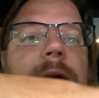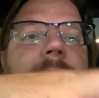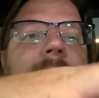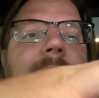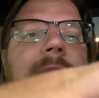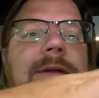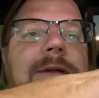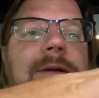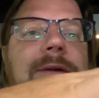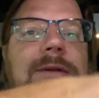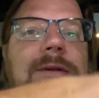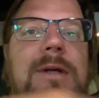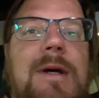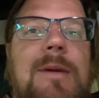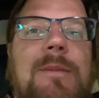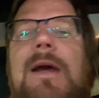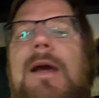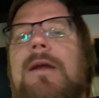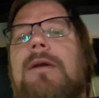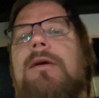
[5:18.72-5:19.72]
and then tilt
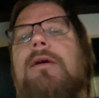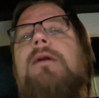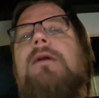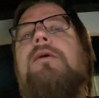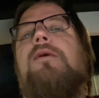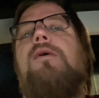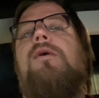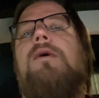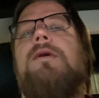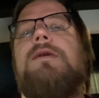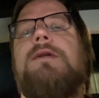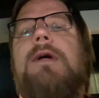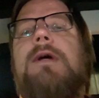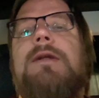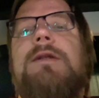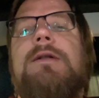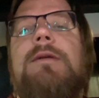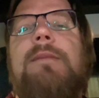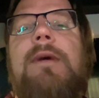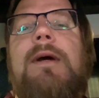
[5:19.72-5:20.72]
up, and you can of course
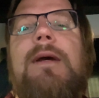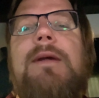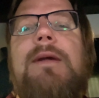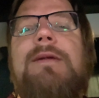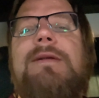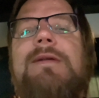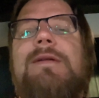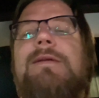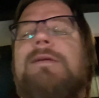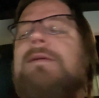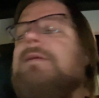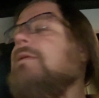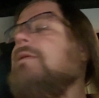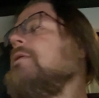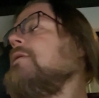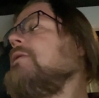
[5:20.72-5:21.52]
customize